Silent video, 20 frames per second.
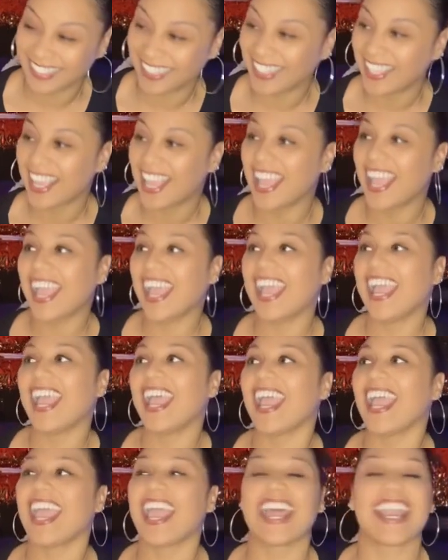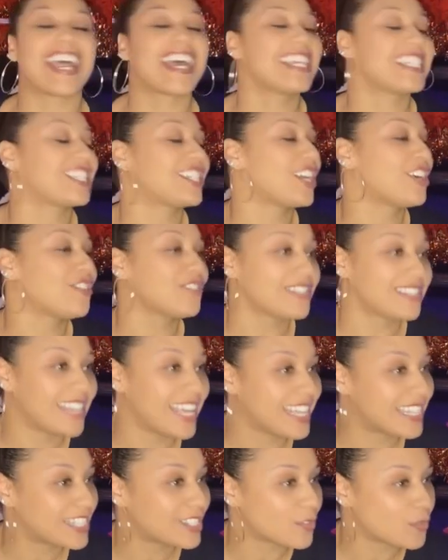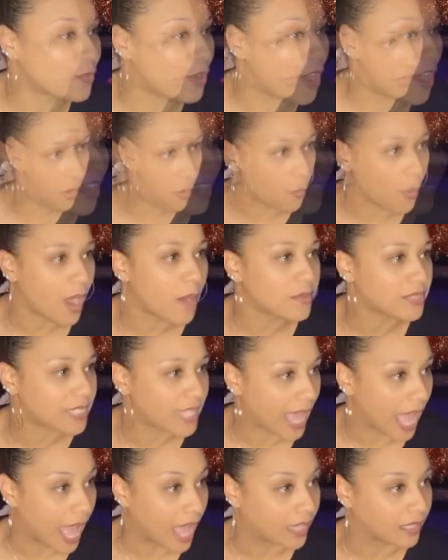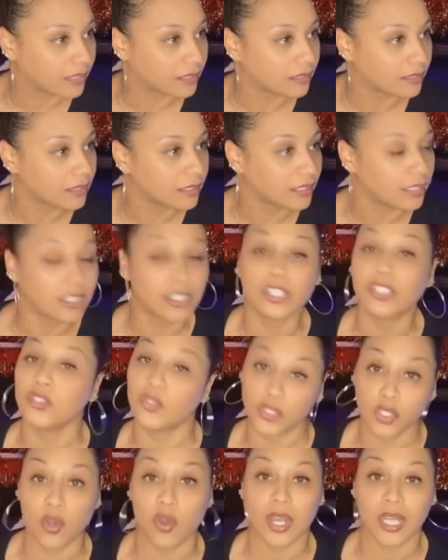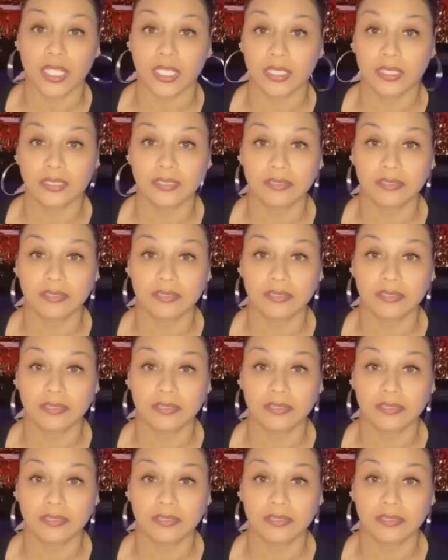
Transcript: and I chose not to walk. Where was I? New York.